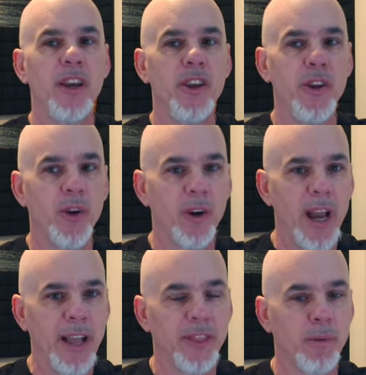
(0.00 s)
you're
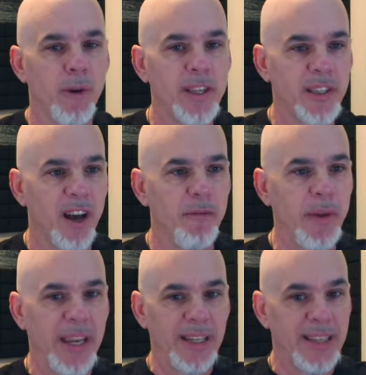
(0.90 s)
at the risk of
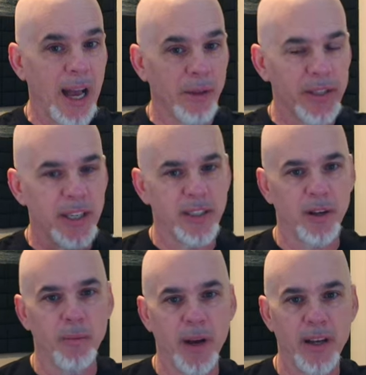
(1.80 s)
being down
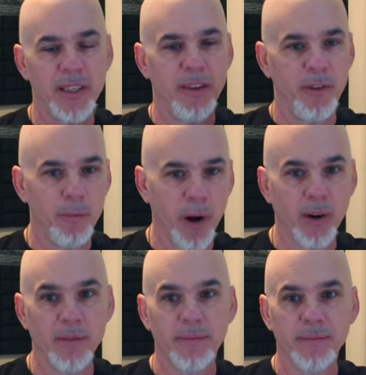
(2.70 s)
600 bucks if you
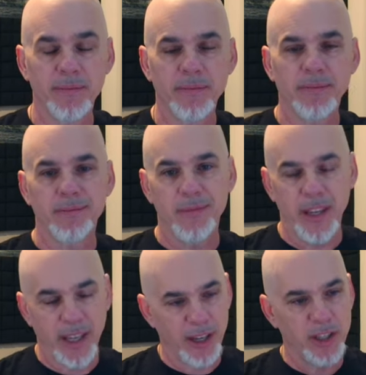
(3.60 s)
burn.
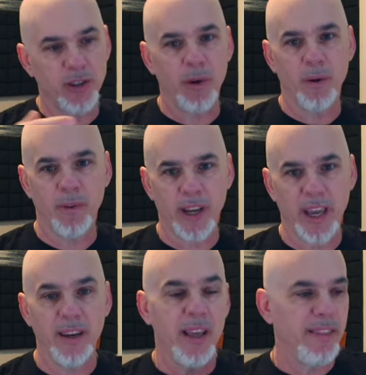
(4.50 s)
You got to start over
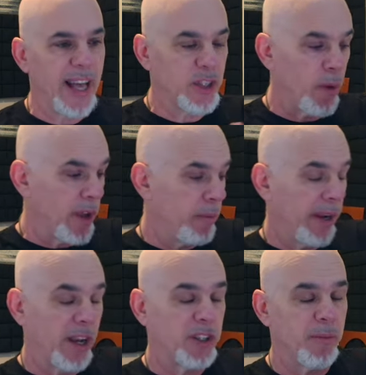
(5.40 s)
again. That's why you bring
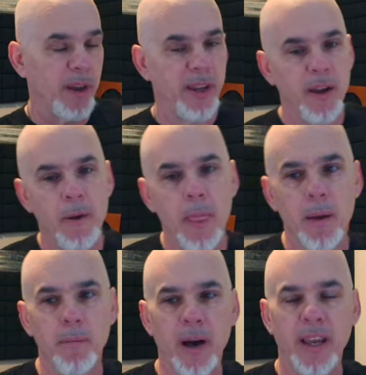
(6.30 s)
extra money.
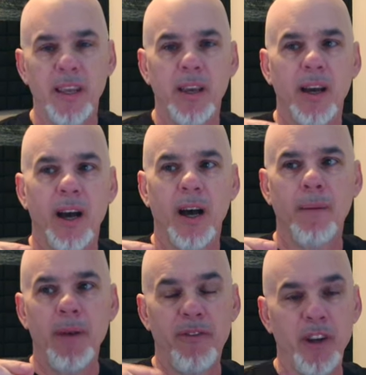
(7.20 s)
But
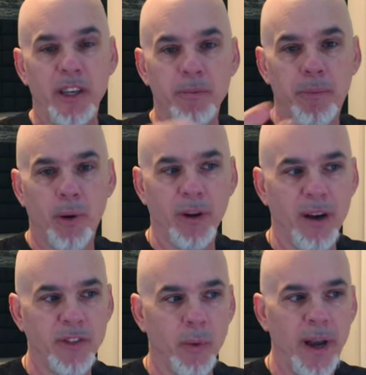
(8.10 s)
um, if you can pull it
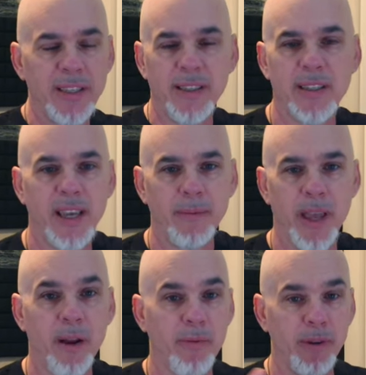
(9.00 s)
off twice in the same
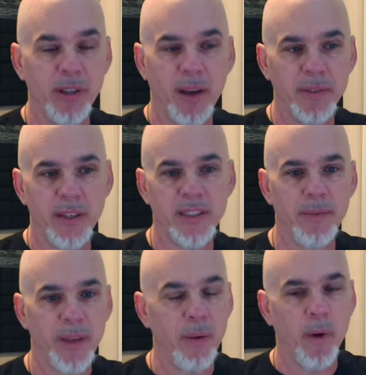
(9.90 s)
day or three times in the same
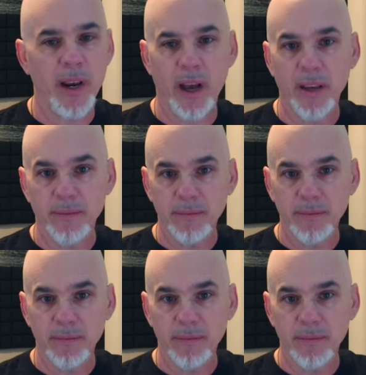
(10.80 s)
day, why not?